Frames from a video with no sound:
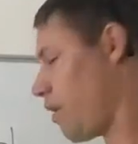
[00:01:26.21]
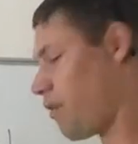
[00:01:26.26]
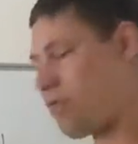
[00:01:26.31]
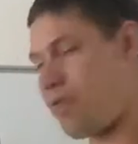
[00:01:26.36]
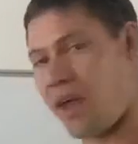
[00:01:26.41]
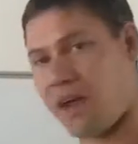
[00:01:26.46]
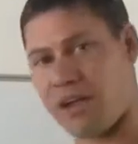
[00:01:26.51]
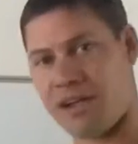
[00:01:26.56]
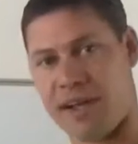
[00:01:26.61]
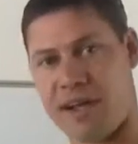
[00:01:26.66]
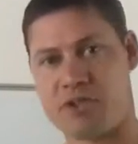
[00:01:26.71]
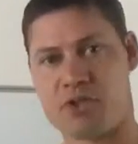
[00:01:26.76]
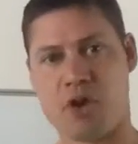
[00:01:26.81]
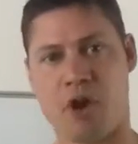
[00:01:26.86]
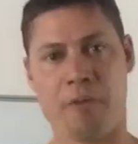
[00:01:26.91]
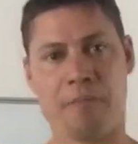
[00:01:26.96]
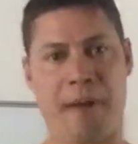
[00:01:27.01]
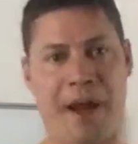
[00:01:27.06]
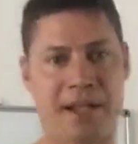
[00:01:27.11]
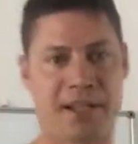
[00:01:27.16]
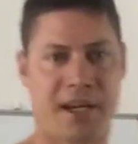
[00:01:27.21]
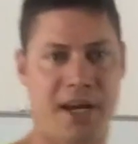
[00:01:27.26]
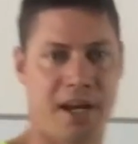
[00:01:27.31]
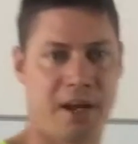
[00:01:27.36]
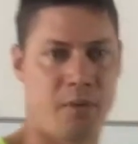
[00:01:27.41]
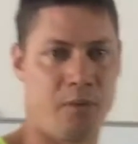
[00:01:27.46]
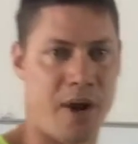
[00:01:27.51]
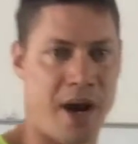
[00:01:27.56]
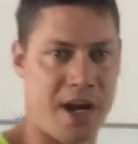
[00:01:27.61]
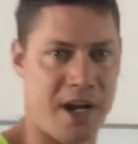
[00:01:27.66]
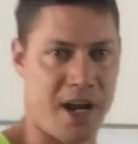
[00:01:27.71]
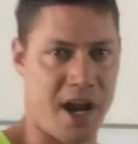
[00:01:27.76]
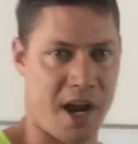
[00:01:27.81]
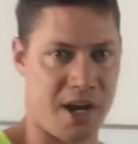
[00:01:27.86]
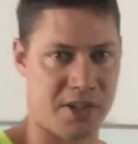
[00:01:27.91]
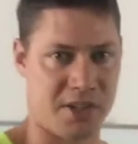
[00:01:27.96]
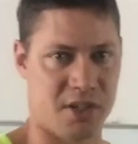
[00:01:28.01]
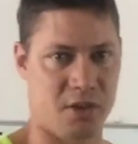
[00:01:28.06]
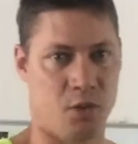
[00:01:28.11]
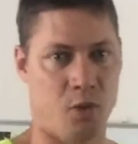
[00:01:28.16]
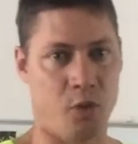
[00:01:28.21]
that electromagnetic radiation,